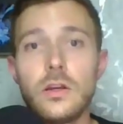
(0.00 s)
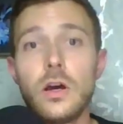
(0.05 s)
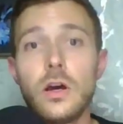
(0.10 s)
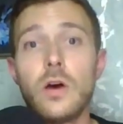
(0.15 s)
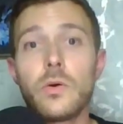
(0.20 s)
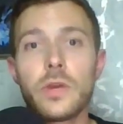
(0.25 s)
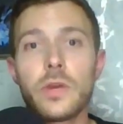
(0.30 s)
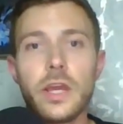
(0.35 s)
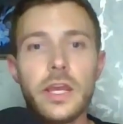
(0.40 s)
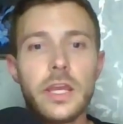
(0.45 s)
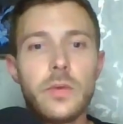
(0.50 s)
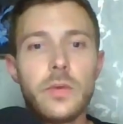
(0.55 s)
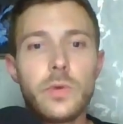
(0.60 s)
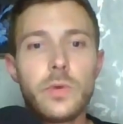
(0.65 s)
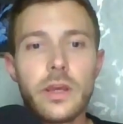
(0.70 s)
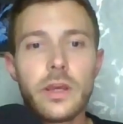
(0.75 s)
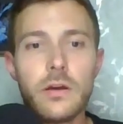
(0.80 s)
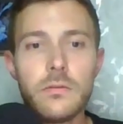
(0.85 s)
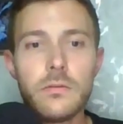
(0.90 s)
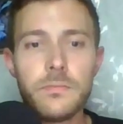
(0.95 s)
Okay, here we
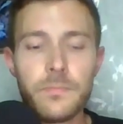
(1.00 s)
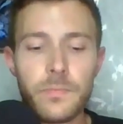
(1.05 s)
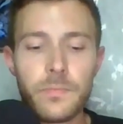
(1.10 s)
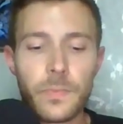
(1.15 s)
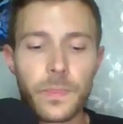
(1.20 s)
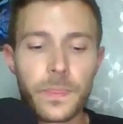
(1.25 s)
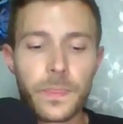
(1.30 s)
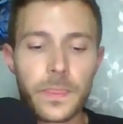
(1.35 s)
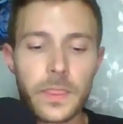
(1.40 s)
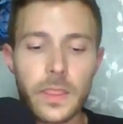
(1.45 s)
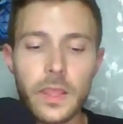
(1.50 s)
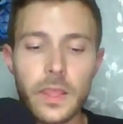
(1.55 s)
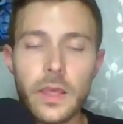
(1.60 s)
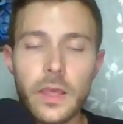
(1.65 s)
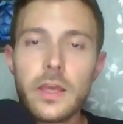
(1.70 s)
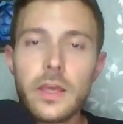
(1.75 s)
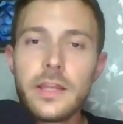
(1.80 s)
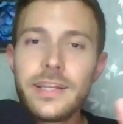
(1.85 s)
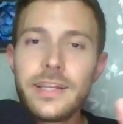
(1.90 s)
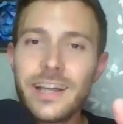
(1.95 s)
go.
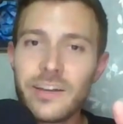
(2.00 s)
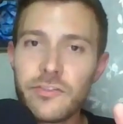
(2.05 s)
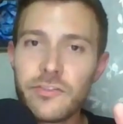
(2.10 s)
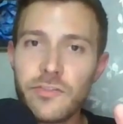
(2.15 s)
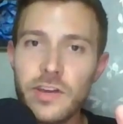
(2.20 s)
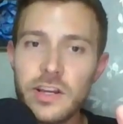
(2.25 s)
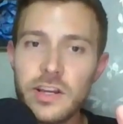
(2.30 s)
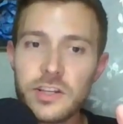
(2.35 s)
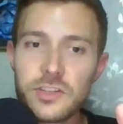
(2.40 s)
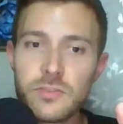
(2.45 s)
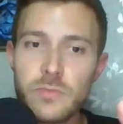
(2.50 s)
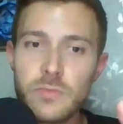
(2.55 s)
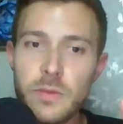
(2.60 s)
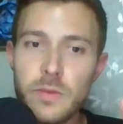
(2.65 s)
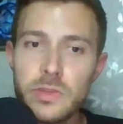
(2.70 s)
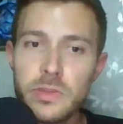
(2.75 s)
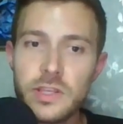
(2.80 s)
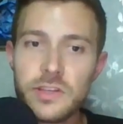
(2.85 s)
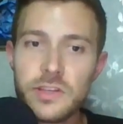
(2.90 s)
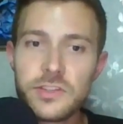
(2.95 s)
Dad facts,
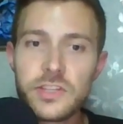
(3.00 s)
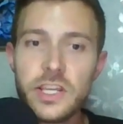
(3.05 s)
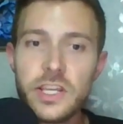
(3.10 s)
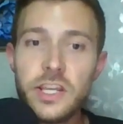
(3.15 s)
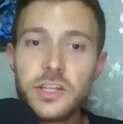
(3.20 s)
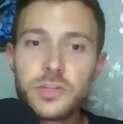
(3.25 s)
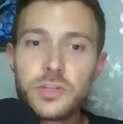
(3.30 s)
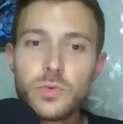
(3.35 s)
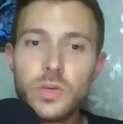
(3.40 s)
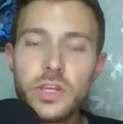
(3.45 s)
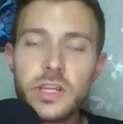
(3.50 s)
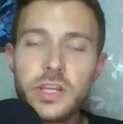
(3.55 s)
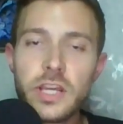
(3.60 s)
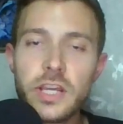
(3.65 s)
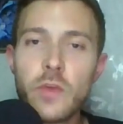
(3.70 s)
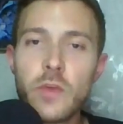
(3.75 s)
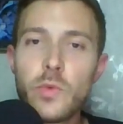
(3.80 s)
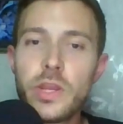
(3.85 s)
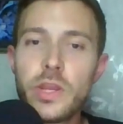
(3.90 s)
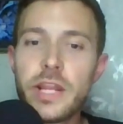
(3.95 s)
remember this? Each week
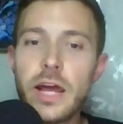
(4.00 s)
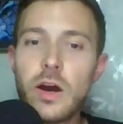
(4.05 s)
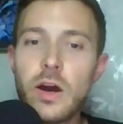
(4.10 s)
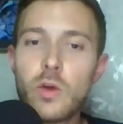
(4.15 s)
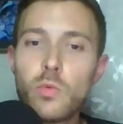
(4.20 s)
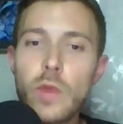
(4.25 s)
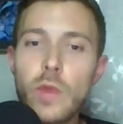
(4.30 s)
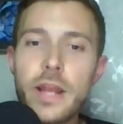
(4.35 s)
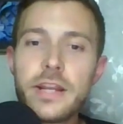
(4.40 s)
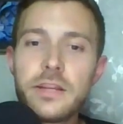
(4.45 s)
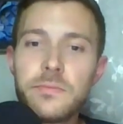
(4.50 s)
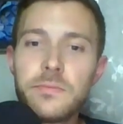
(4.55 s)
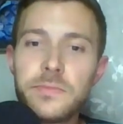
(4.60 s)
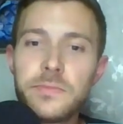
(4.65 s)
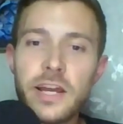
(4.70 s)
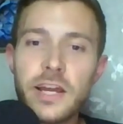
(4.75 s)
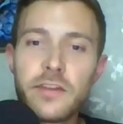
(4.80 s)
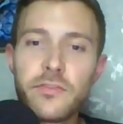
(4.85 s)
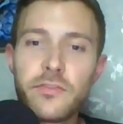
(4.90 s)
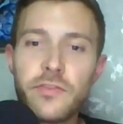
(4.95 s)
I read out a random
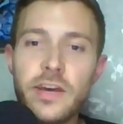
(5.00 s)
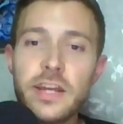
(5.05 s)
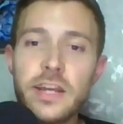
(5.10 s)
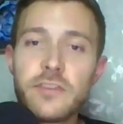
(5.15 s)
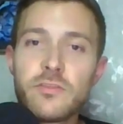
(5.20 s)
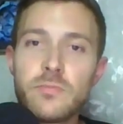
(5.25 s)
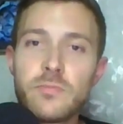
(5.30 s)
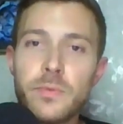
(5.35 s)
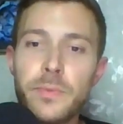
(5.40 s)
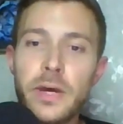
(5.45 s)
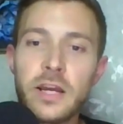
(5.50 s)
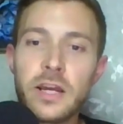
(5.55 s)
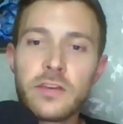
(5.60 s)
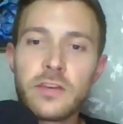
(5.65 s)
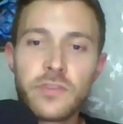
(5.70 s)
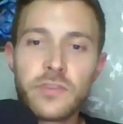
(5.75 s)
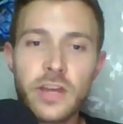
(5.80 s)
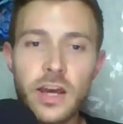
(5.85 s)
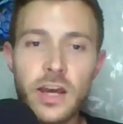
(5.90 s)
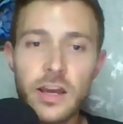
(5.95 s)
dad fact from a pack
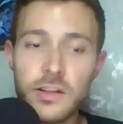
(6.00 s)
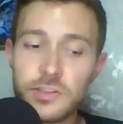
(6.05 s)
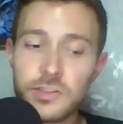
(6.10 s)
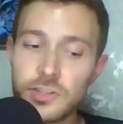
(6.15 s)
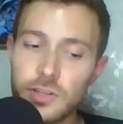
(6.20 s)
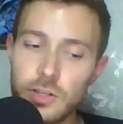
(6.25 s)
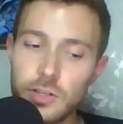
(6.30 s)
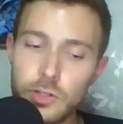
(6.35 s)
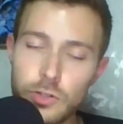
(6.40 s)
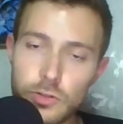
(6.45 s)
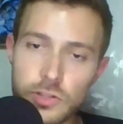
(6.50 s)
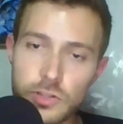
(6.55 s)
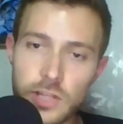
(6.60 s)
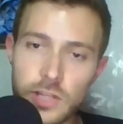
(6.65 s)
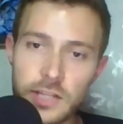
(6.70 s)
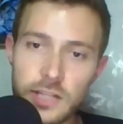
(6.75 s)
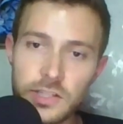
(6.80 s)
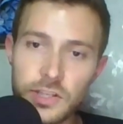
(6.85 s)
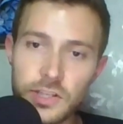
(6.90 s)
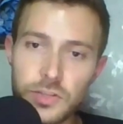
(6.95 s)
of cards, just
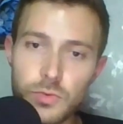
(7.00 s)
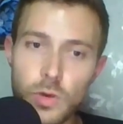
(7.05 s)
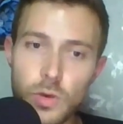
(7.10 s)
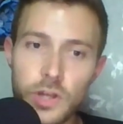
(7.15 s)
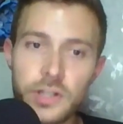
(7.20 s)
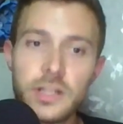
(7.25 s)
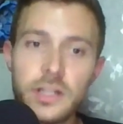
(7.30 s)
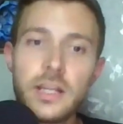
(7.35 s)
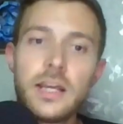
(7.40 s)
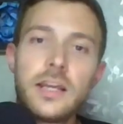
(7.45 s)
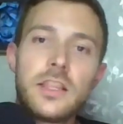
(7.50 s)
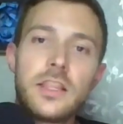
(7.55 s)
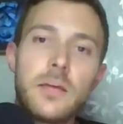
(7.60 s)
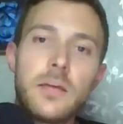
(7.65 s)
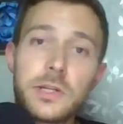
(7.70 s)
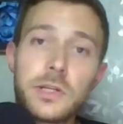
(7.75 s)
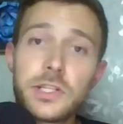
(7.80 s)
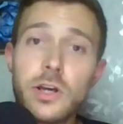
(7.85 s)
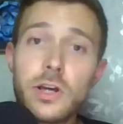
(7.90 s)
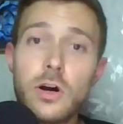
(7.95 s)
like this one that
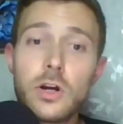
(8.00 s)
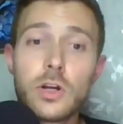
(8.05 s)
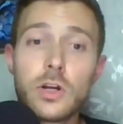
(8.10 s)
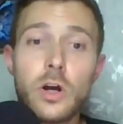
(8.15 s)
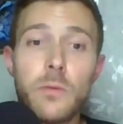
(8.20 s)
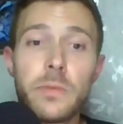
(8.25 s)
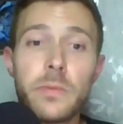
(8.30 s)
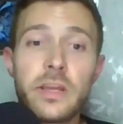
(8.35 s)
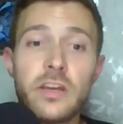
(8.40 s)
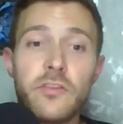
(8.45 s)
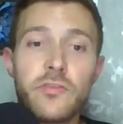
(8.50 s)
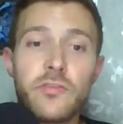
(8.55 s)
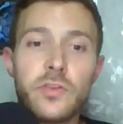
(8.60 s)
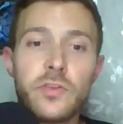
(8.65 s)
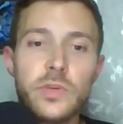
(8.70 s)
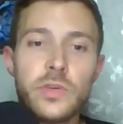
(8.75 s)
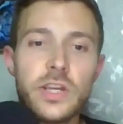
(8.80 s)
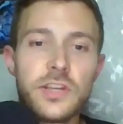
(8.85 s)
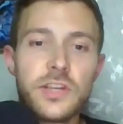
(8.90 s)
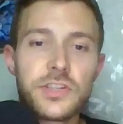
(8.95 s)
my daughter got me a few
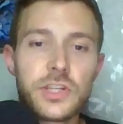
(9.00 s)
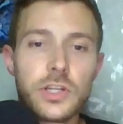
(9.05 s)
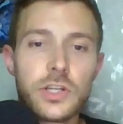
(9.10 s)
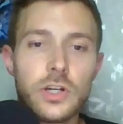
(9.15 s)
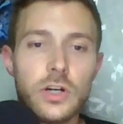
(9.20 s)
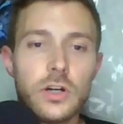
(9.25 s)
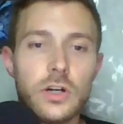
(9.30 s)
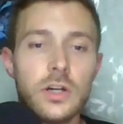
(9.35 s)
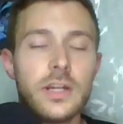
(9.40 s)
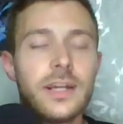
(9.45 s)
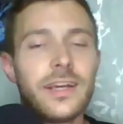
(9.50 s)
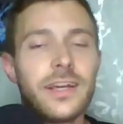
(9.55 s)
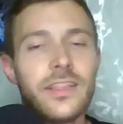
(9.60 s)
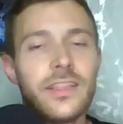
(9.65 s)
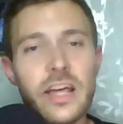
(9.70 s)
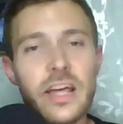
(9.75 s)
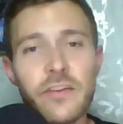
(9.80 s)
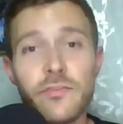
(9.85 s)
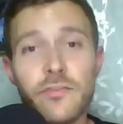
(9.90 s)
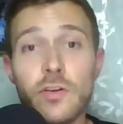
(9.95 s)
years ago.
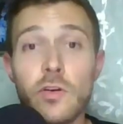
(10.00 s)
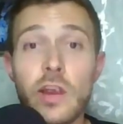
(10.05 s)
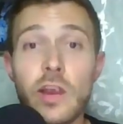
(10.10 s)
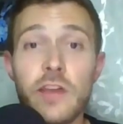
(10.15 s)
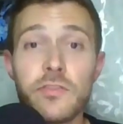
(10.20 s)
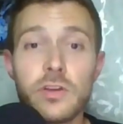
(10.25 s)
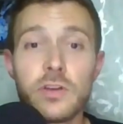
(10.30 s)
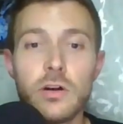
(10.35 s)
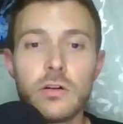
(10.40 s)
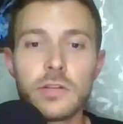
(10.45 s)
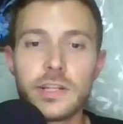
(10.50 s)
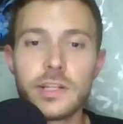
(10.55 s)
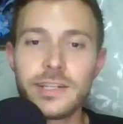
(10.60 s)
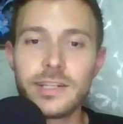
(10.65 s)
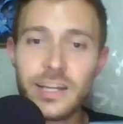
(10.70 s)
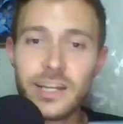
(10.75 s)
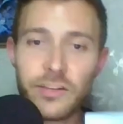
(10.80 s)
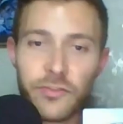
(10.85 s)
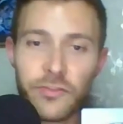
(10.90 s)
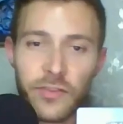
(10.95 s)
Therefore, I've called it
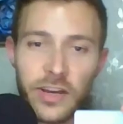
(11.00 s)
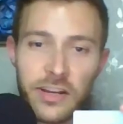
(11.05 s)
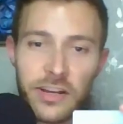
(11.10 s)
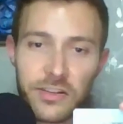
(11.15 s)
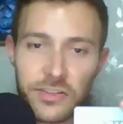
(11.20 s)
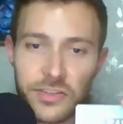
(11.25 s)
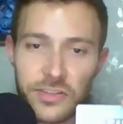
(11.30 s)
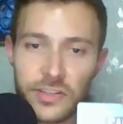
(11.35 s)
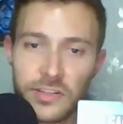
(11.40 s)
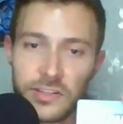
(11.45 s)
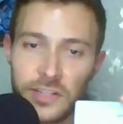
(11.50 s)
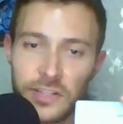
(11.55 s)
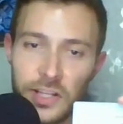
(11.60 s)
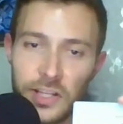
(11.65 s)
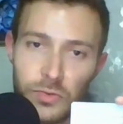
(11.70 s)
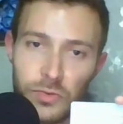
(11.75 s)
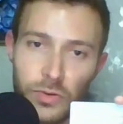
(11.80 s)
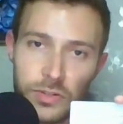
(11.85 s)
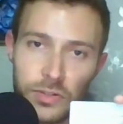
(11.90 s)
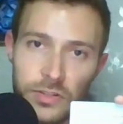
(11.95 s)
Dad Facts.
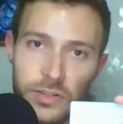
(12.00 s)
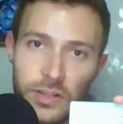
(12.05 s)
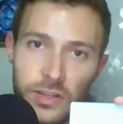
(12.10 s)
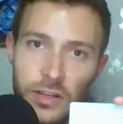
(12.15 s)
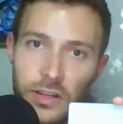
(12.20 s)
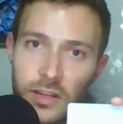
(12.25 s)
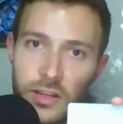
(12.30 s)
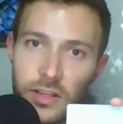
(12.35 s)
That's what's the